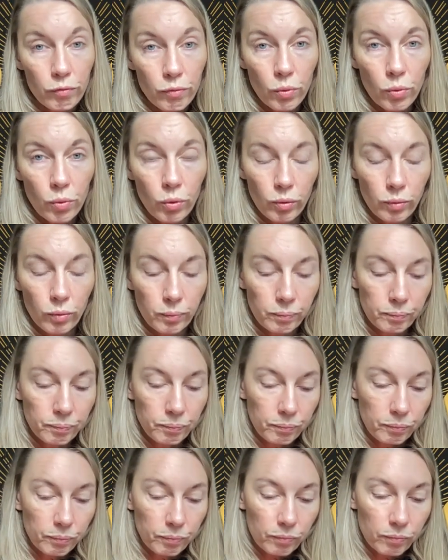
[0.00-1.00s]
for.
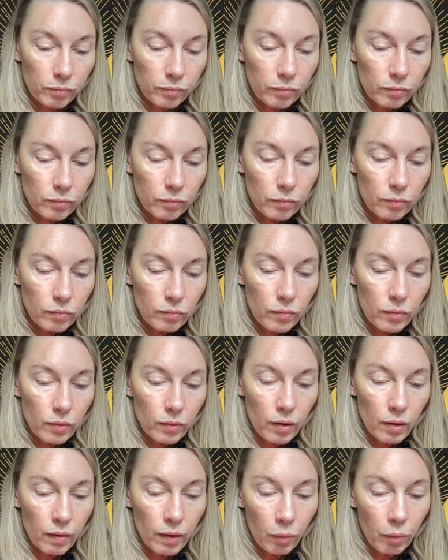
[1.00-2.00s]

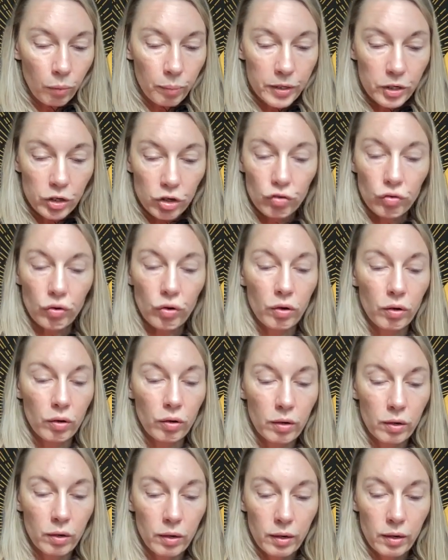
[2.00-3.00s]
That will be strong
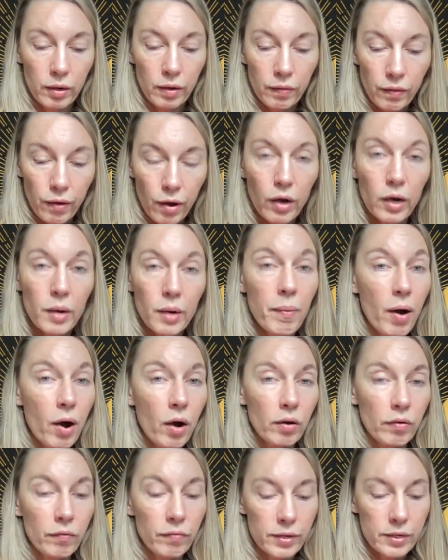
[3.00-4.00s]
the early
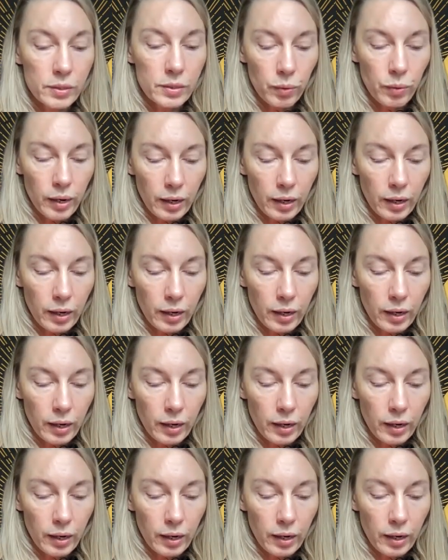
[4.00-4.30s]
part of this